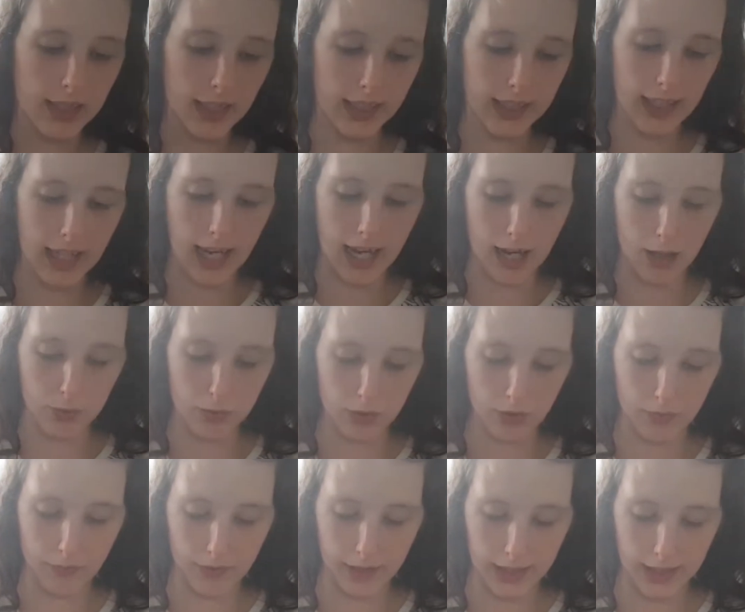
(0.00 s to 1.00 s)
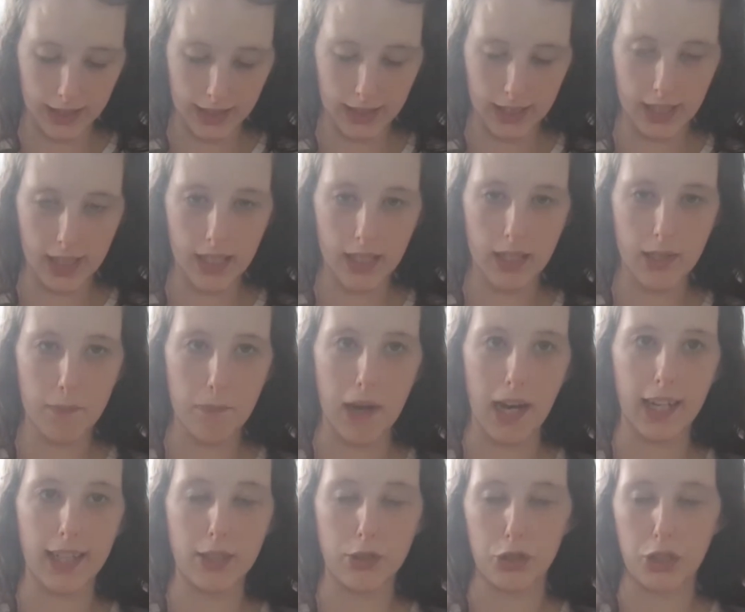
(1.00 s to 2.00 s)
take it out of the
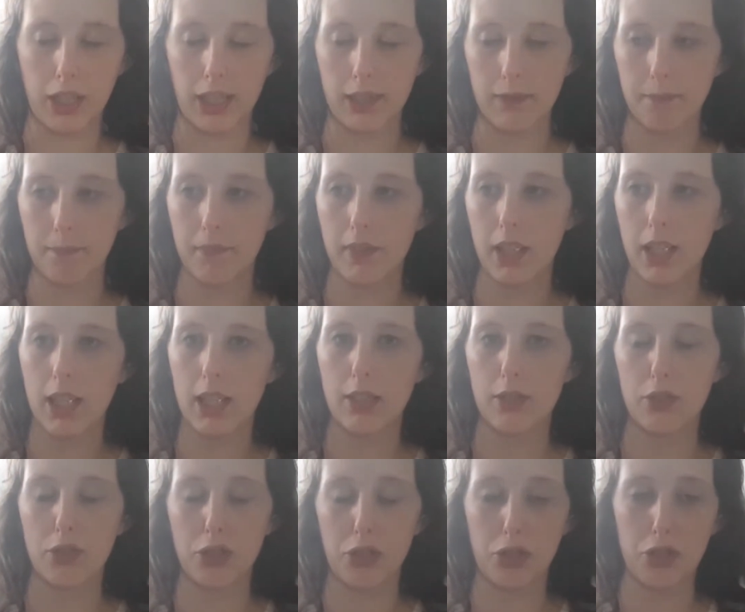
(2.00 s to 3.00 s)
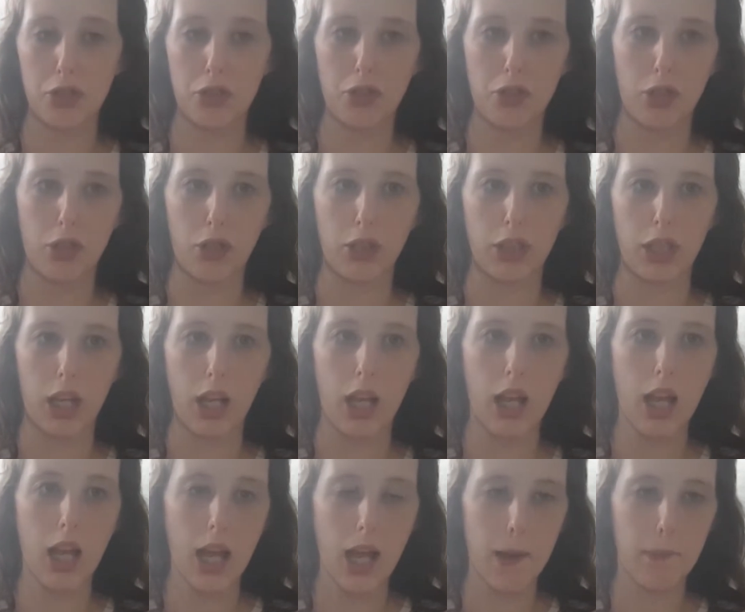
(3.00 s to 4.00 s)
packaging just to show you,
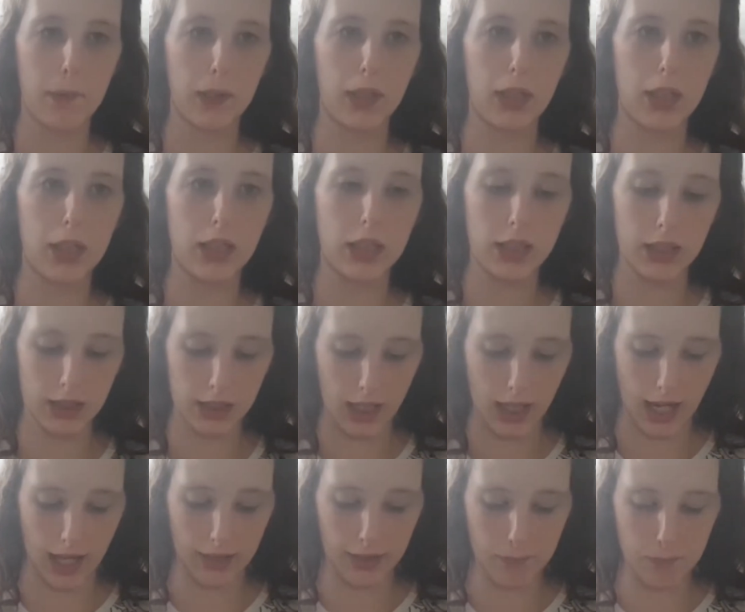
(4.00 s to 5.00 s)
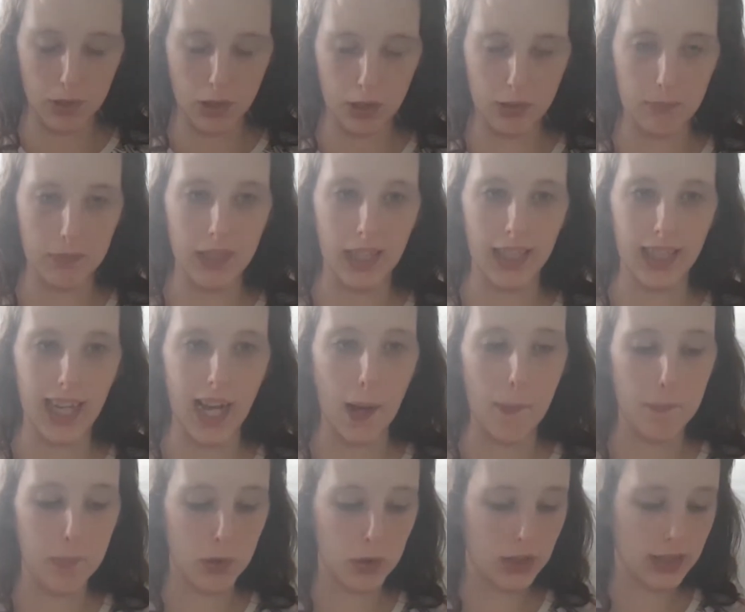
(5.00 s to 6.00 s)
because at the moment I
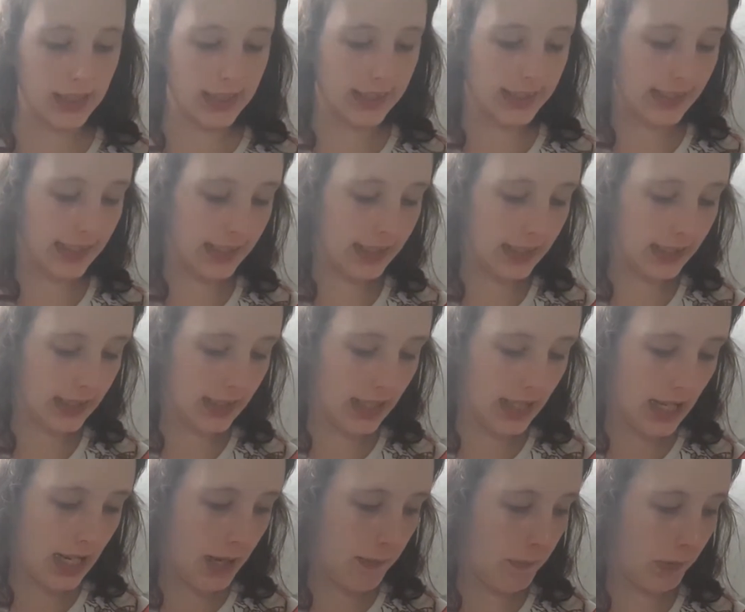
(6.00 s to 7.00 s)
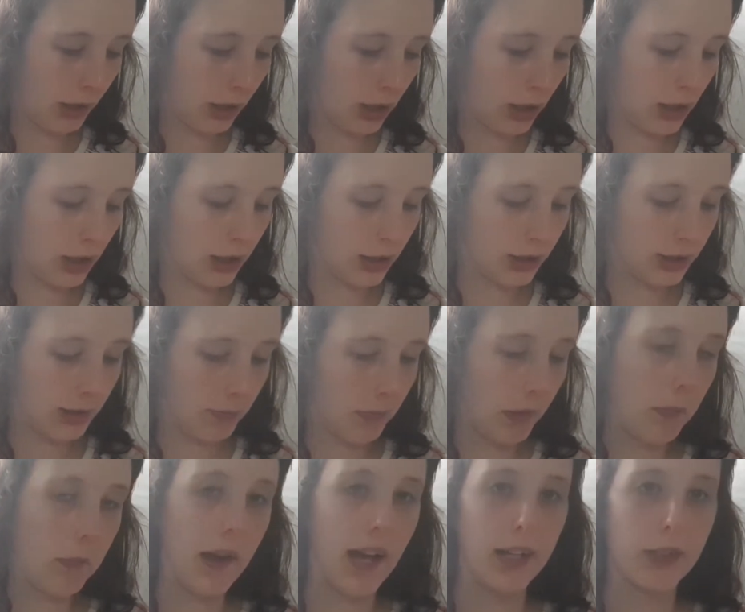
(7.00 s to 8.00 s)
can't put it in because
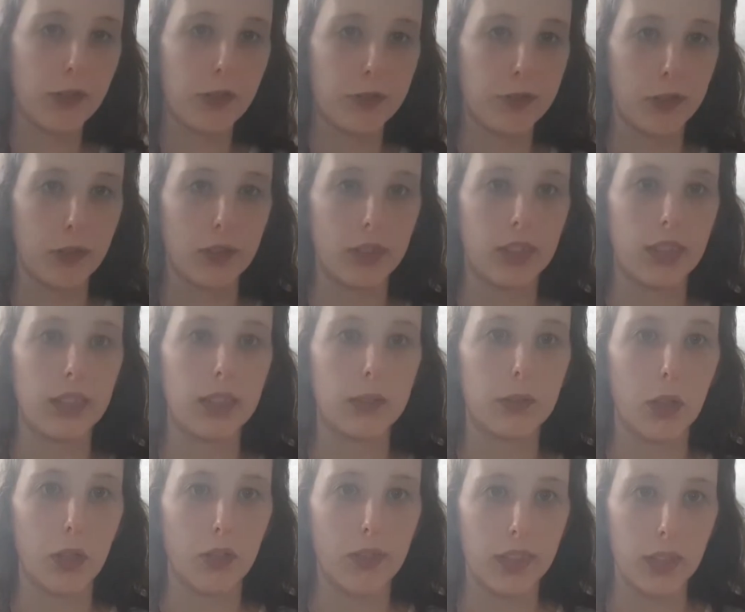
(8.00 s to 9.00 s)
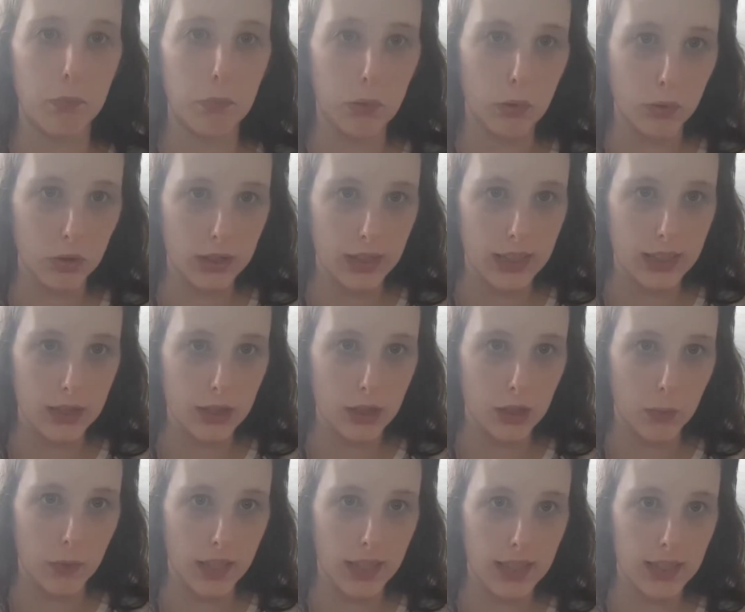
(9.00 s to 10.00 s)
my microphone is already plugged
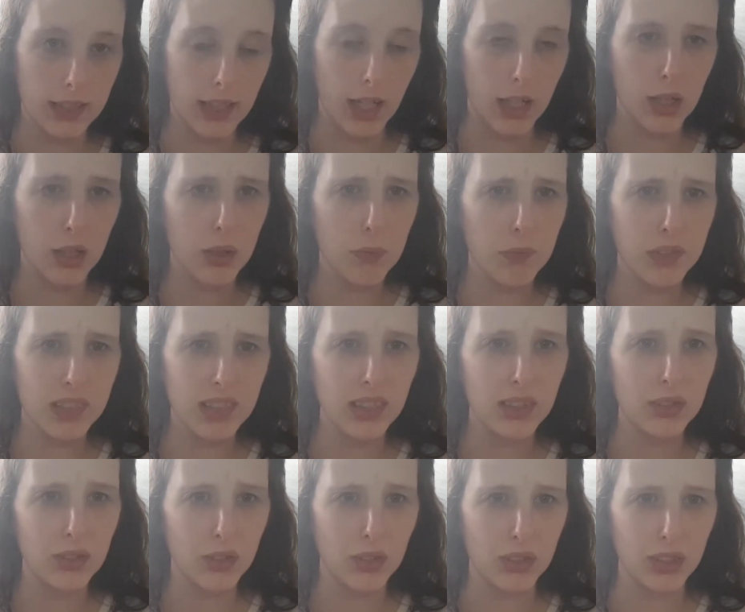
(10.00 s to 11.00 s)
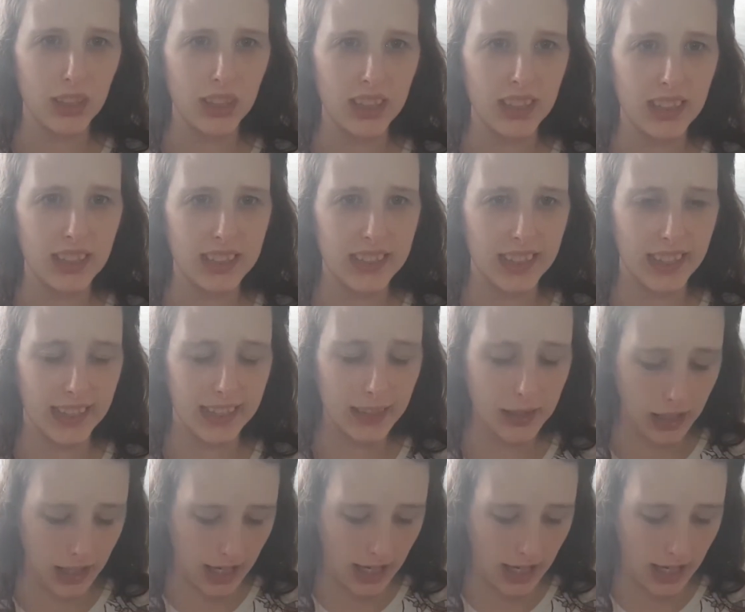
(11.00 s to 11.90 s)
into it. I hope this is good, you can see.